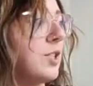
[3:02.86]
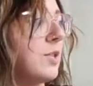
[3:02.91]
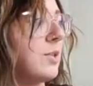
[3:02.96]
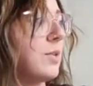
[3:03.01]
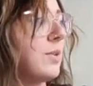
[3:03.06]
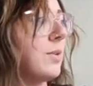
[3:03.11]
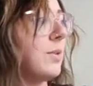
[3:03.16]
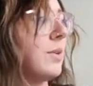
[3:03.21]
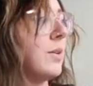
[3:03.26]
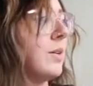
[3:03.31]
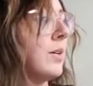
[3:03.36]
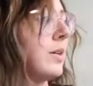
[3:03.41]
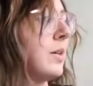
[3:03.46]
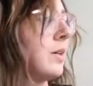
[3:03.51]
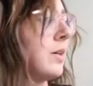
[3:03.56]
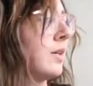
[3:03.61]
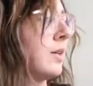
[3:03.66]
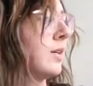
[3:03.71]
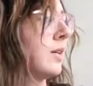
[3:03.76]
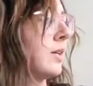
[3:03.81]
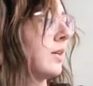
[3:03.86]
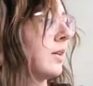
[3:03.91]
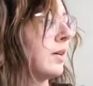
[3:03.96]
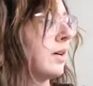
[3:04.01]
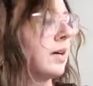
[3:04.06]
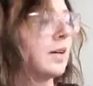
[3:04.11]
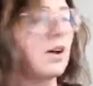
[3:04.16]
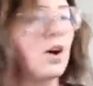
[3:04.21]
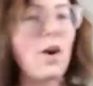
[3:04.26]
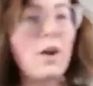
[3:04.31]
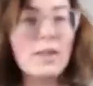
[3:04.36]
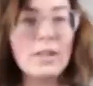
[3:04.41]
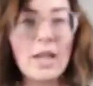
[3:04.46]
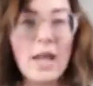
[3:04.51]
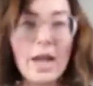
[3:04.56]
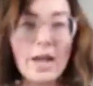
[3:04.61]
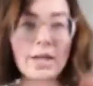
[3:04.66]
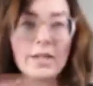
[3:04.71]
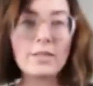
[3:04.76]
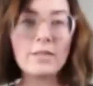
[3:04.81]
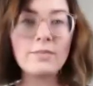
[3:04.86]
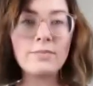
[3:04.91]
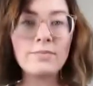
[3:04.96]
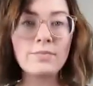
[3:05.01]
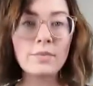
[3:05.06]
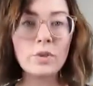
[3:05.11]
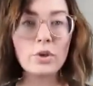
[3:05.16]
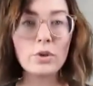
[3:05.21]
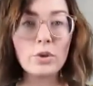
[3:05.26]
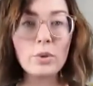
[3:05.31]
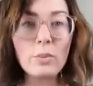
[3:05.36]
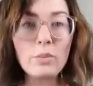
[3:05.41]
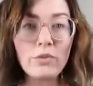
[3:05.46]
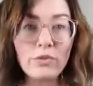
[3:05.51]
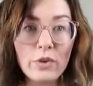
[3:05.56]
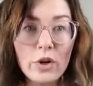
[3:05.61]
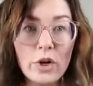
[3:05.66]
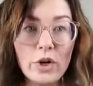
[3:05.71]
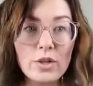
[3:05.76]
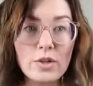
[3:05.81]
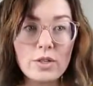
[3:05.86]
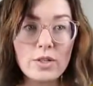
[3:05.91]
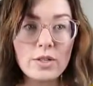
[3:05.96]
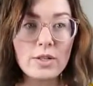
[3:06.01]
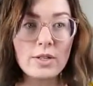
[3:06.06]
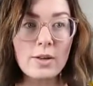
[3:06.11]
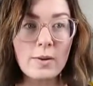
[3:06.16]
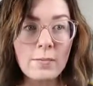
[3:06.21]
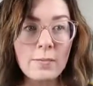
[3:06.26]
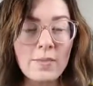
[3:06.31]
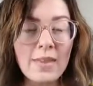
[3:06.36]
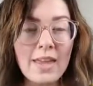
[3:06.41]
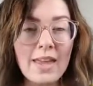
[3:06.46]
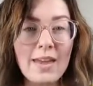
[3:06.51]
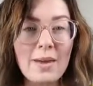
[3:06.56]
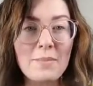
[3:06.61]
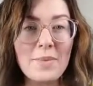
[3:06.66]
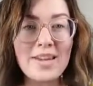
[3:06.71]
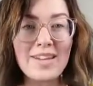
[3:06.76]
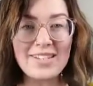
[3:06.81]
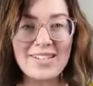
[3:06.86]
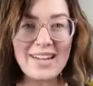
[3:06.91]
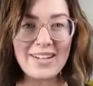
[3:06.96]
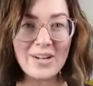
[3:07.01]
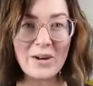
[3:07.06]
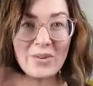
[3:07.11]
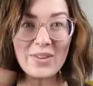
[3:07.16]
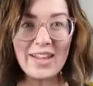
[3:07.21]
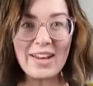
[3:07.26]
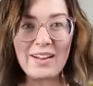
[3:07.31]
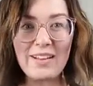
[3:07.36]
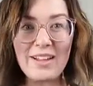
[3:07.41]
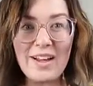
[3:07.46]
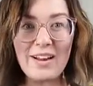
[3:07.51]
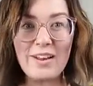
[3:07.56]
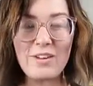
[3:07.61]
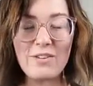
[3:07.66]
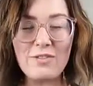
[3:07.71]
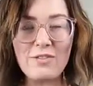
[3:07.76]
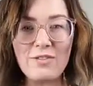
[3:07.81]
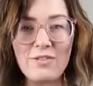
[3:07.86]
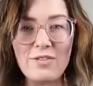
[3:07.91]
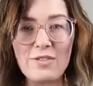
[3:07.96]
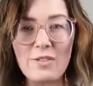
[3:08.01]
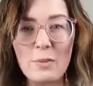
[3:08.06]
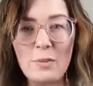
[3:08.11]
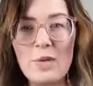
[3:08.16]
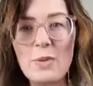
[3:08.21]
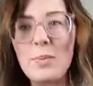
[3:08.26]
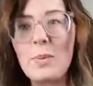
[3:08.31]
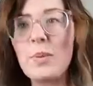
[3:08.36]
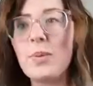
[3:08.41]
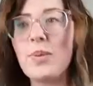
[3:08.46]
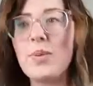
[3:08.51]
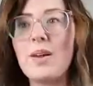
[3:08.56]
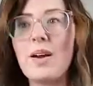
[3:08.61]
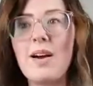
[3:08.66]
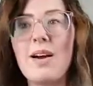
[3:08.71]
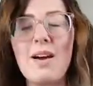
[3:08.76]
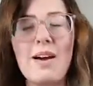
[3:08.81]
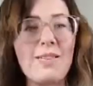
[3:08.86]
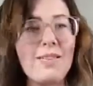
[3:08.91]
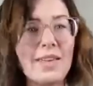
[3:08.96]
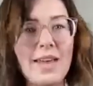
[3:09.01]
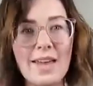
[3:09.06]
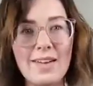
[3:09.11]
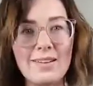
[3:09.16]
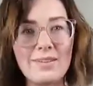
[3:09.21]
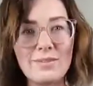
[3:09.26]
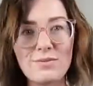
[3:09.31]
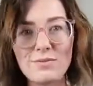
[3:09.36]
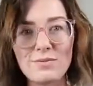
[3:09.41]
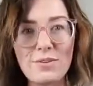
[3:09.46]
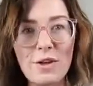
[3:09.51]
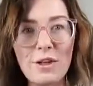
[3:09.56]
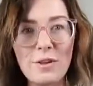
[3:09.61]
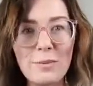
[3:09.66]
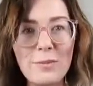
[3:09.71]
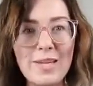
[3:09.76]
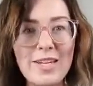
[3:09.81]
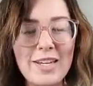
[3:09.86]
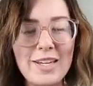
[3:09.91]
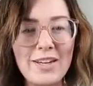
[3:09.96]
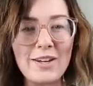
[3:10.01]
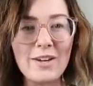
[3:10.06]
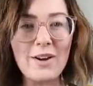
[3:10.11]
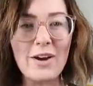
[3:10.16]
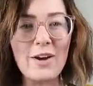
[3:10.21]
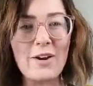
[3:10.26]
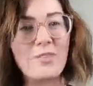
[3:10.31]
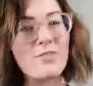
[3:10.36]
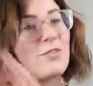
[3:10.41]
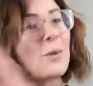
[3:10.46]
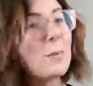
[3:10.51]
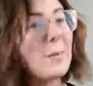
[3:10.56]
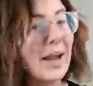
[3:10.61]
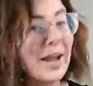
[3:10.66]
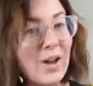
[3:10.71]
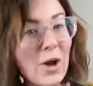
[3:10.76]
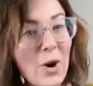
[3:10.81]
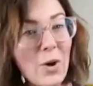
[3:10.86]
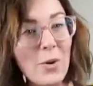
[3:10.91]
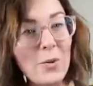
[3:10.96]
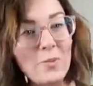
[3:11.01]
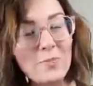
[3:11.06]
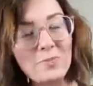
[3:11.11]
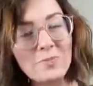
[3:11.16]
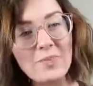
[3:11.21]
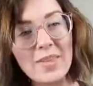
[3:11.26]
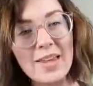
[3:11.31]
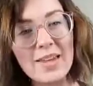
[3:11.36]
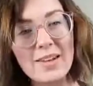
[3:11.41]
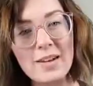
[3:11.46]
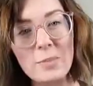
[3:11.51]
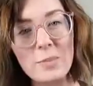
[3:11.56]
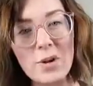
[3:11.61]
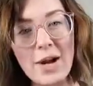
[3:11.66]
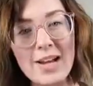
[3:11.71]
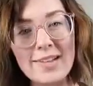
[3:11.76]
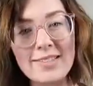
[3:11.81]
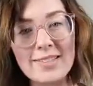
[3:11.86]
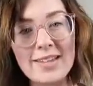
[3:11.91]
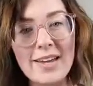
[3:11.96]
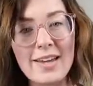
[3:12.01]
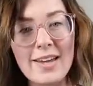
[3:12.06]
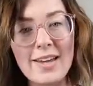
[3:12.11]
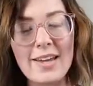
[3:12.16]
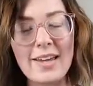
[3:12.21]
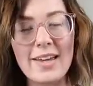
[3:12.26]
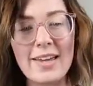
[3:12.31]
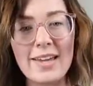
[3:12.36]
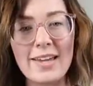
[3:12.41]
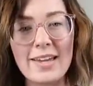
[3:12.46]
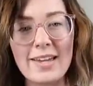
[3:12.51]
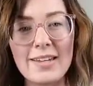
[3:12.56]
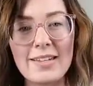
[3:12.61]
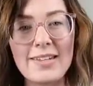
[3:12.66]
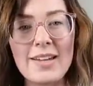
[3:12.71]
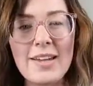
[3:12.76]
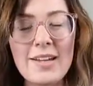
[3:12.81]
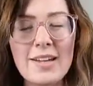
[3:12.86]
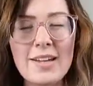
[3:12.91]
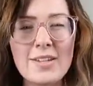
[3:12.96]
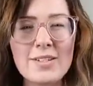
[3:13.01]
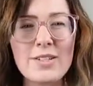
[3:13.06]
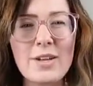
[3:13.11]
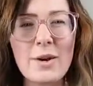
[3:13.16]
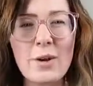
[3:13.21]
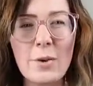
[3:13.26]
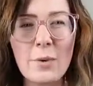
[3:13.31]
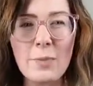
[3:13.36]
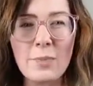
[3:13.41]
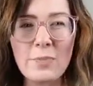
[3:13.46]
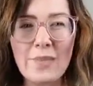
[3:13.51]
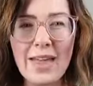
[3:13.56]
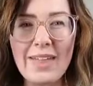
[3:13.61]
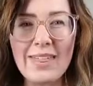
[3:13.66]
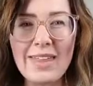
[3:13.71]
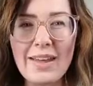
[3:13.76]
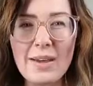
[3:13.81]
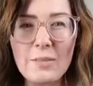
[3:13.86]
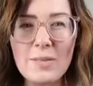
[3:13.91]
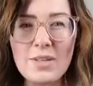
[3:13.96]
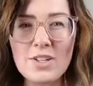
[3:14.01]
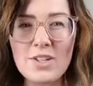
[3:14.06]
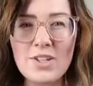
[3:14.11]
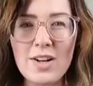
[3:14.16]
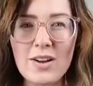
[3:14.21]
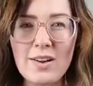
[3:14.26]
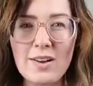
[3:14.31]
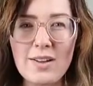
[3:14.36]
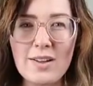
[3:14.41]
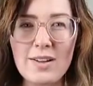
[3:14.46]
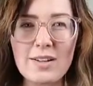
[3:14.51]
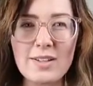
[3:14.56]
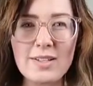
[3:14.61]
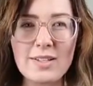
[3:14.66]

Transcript: do an online group first, because I know that a lot of the people that follow me here are from back home in Nebraska, and so I think I'm going to start